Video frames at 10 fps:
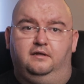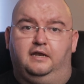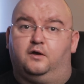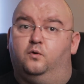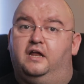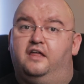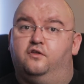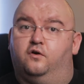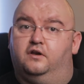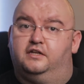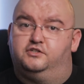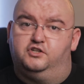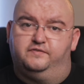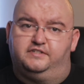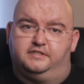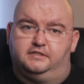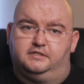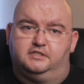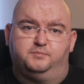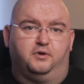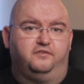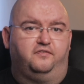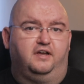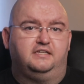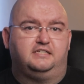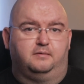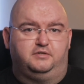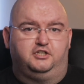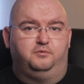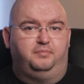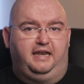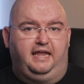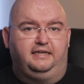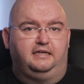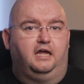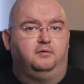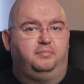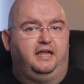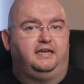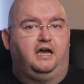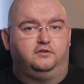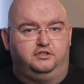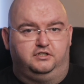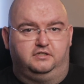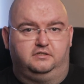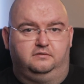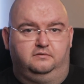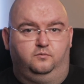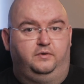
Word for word: Like all other online services, Spotify is subject to planned and unplanned outages.